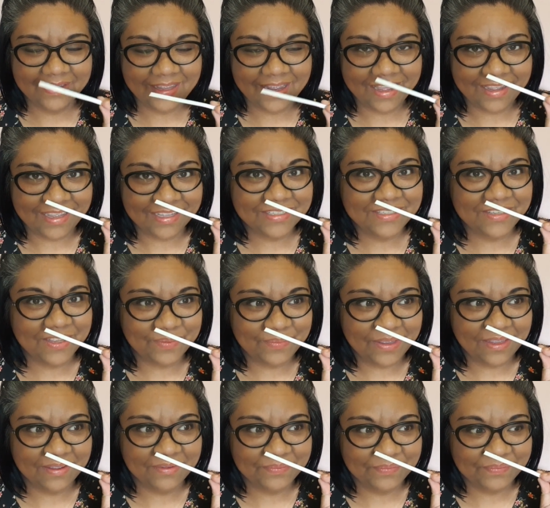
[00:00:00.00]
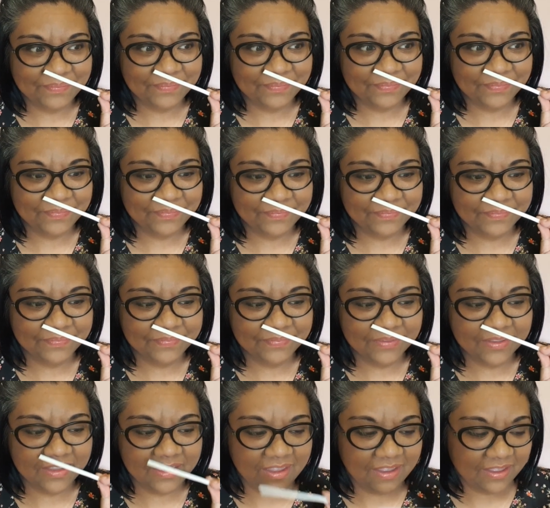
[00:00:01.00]
Yeah, it's yummy.
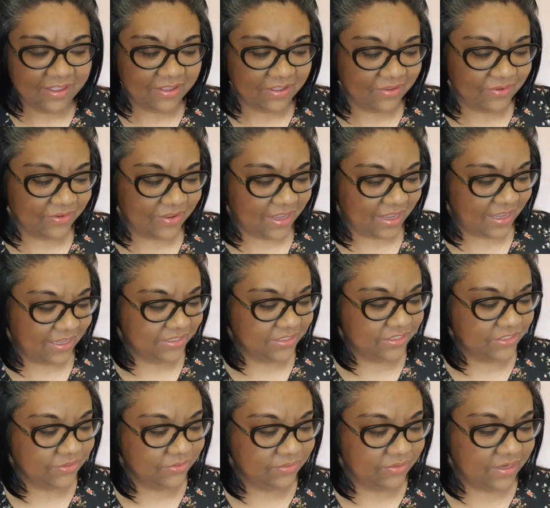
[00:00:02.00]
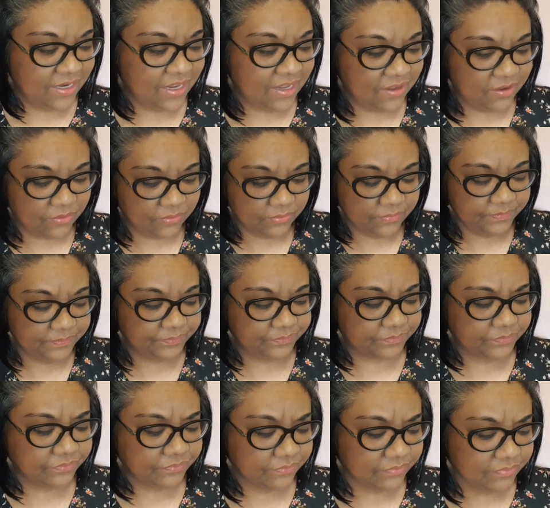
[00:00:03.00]
Okay, so now
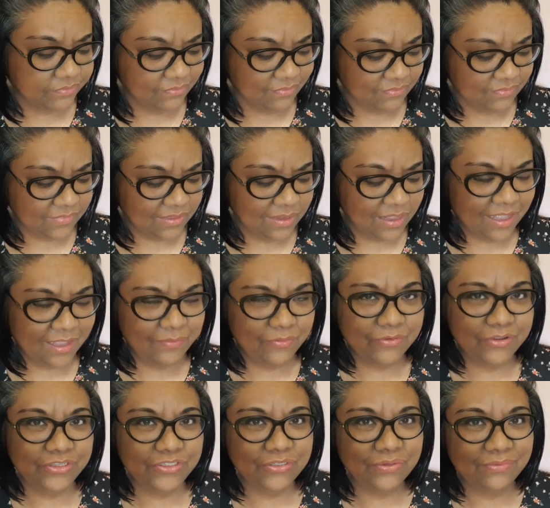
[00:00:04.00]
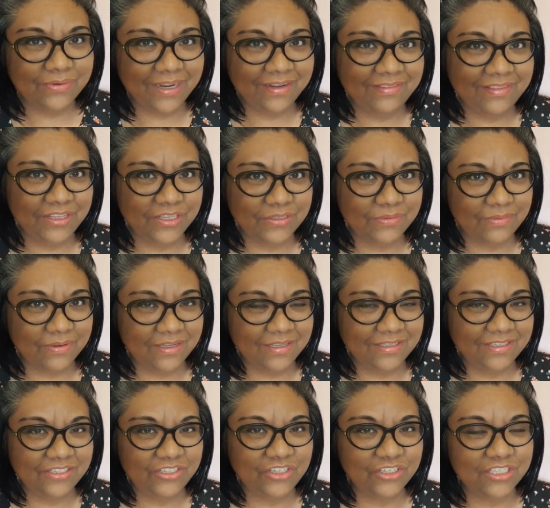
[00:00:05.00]
I'm going to rank these
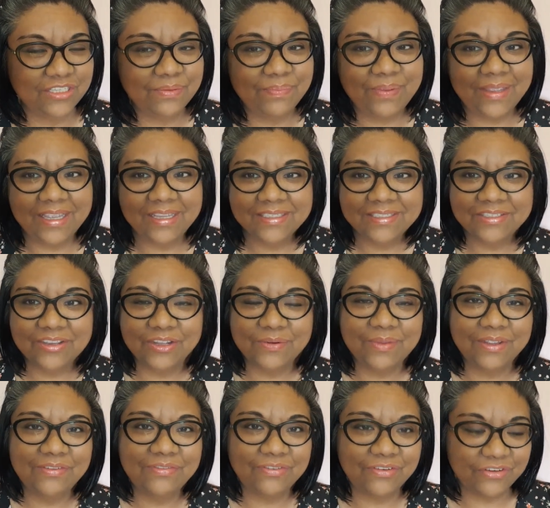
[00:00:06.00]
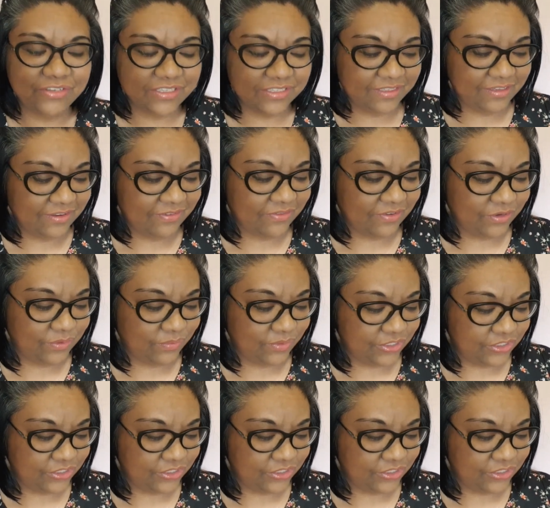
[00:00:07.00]
ones just based on my first sniff on